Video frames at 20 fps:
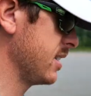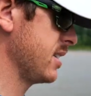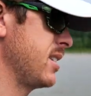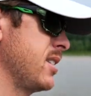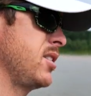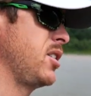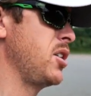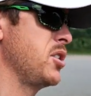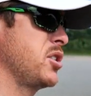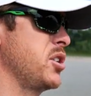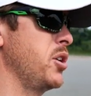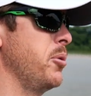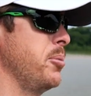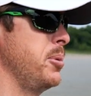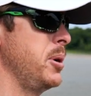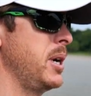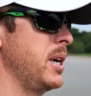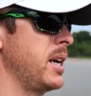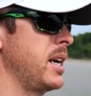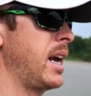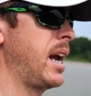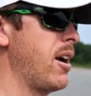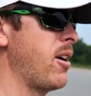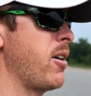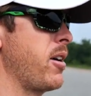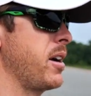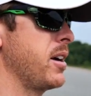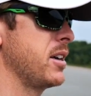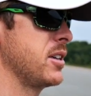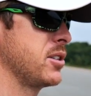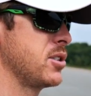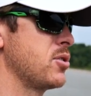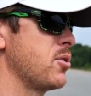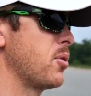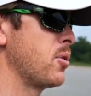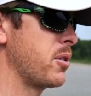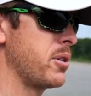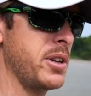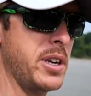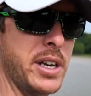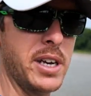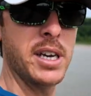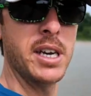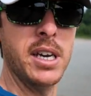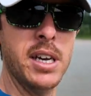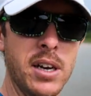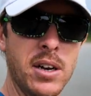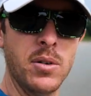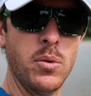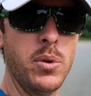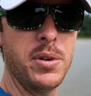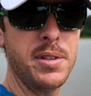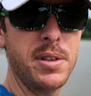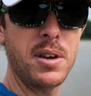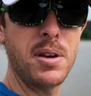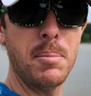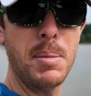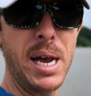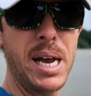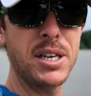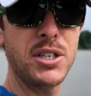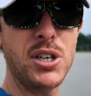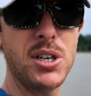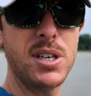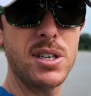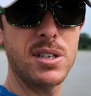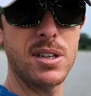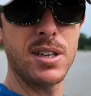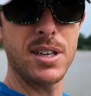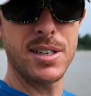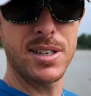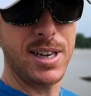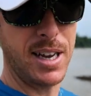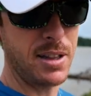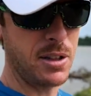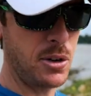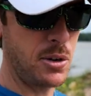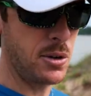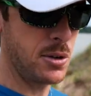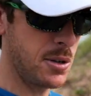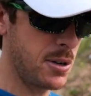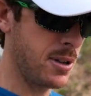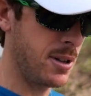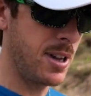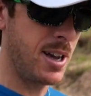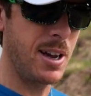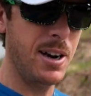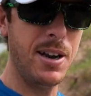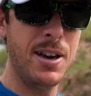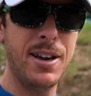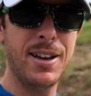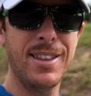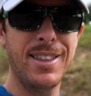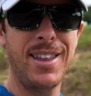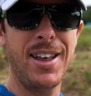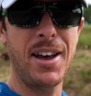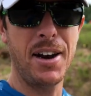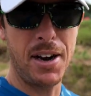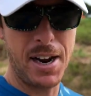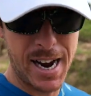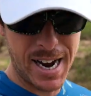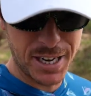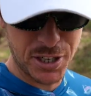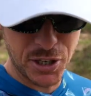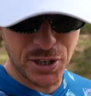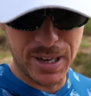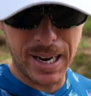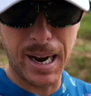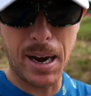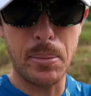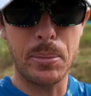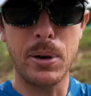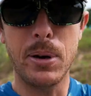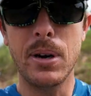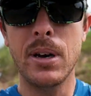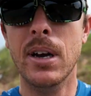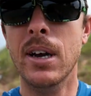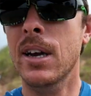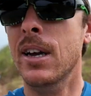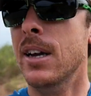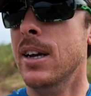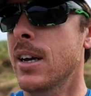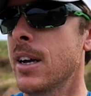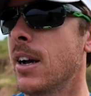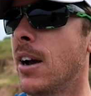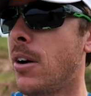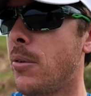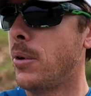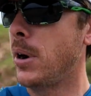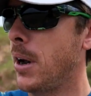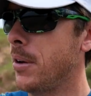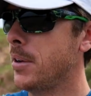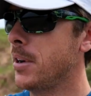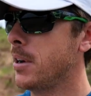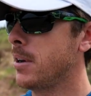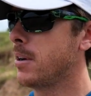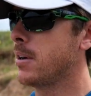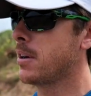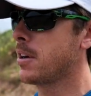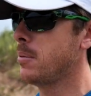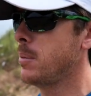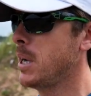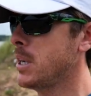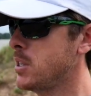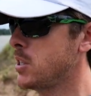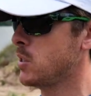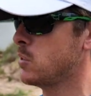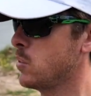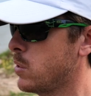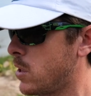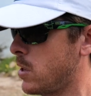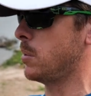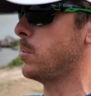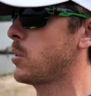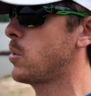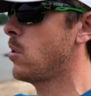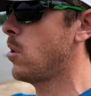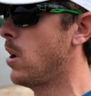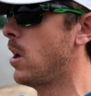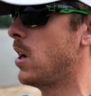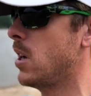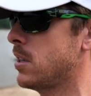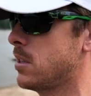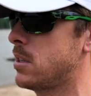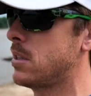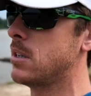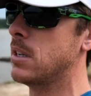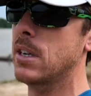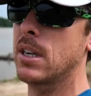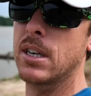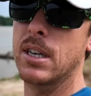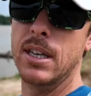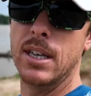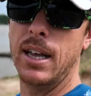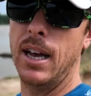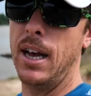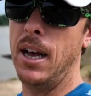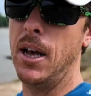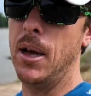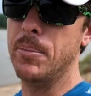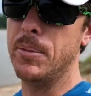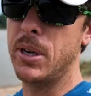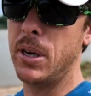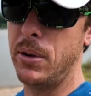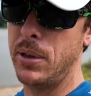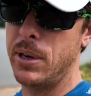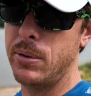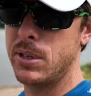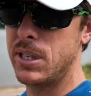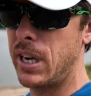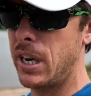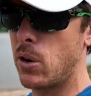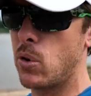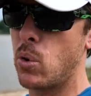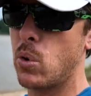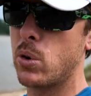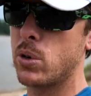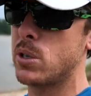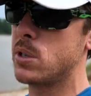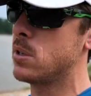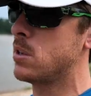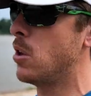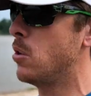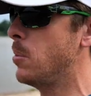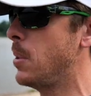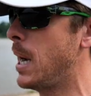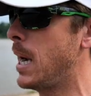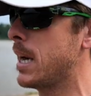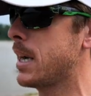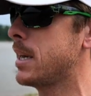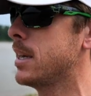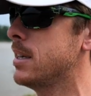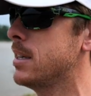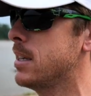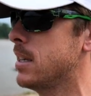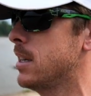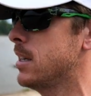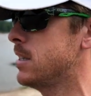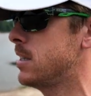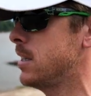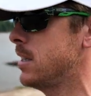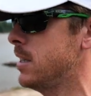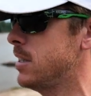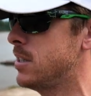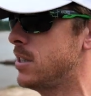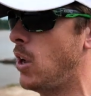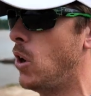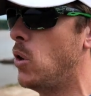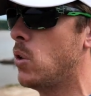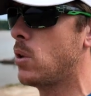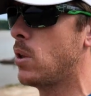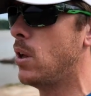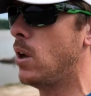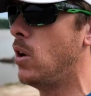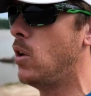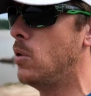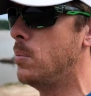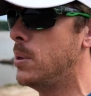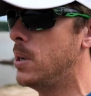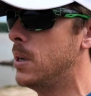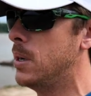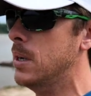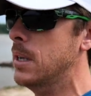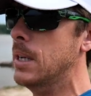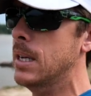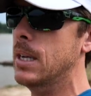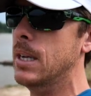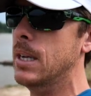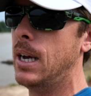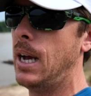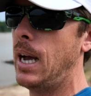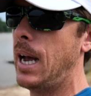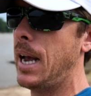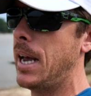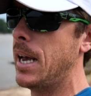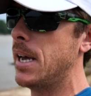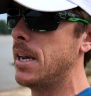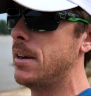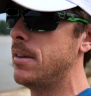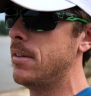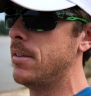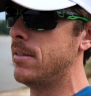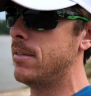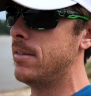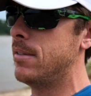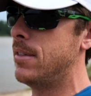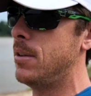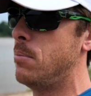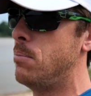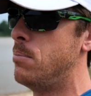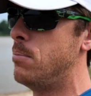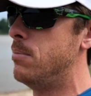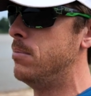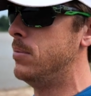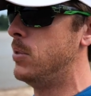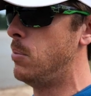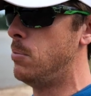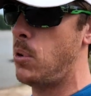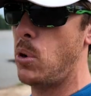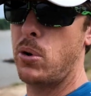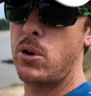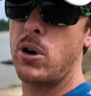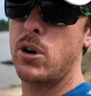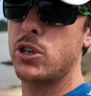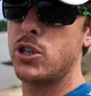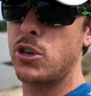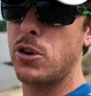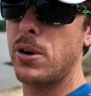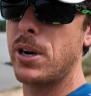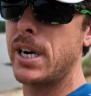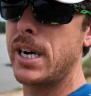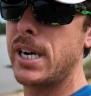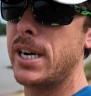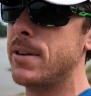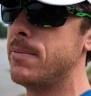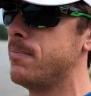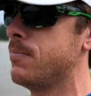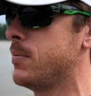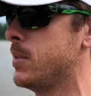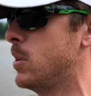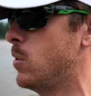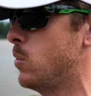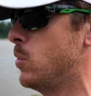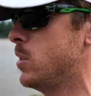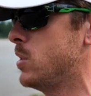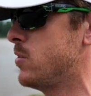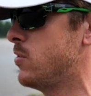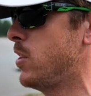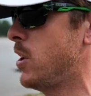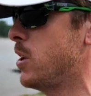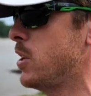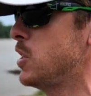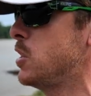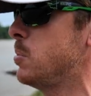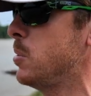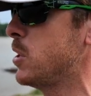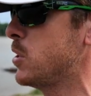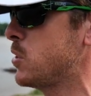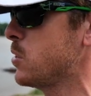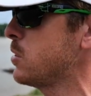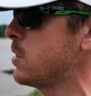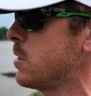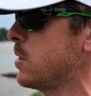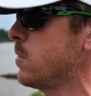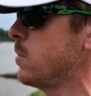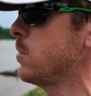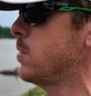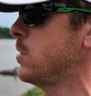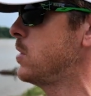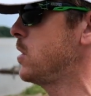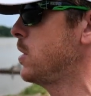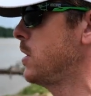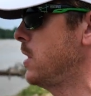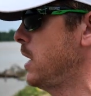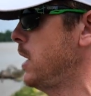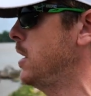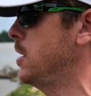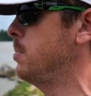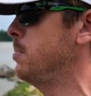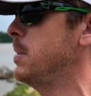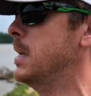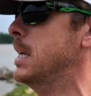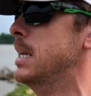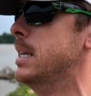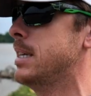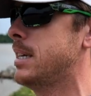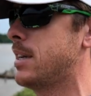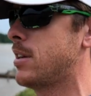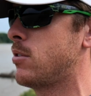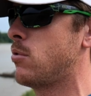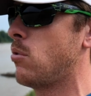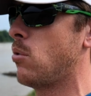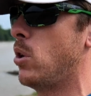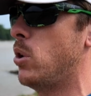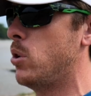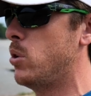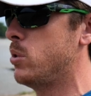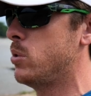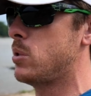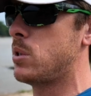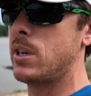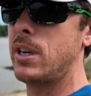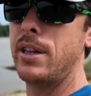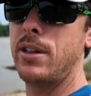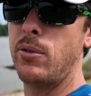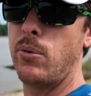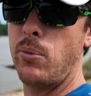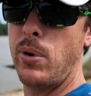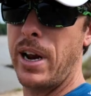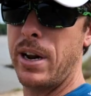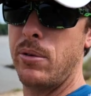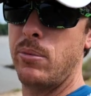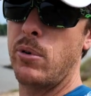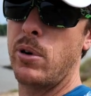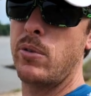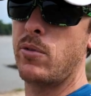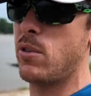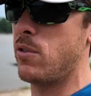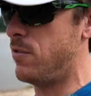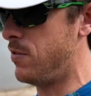This is also a big area historically with the Comanches and the settlers. A lot, a lot of action happened around here. Comanches would come across. Um, you know, they would take horses, go back into into Oklahoma, and the the Bodark tree was very special to, to them. It grows in the Red River